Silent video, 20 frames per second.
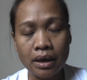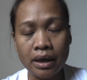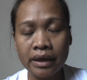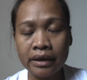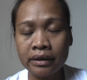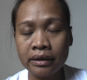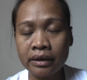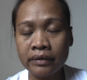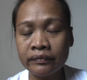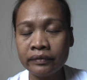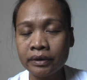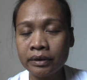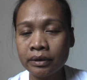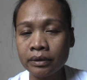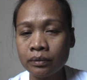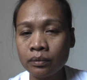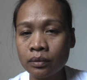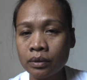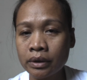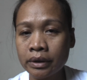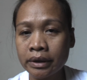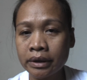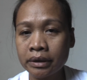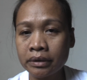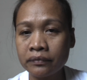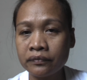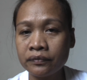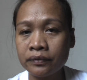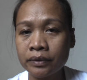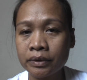I never
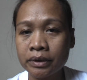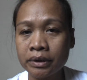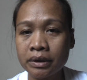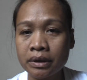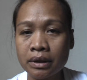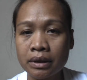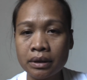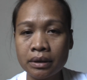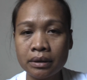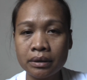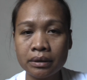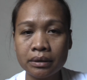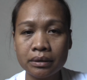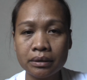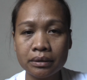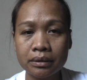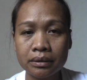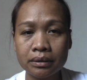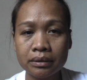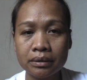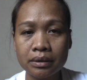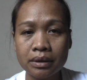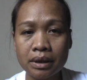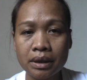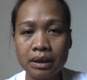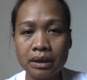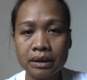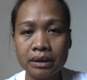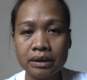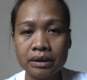work for uh,
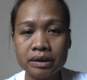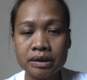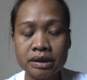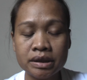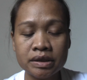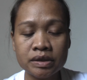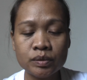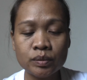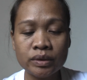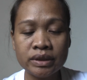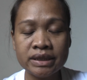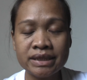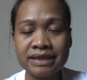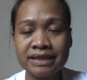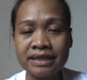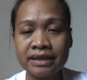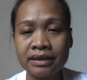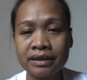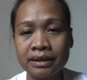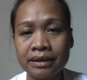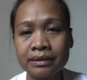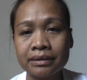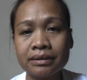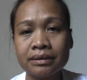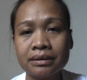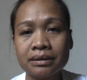just wasting it.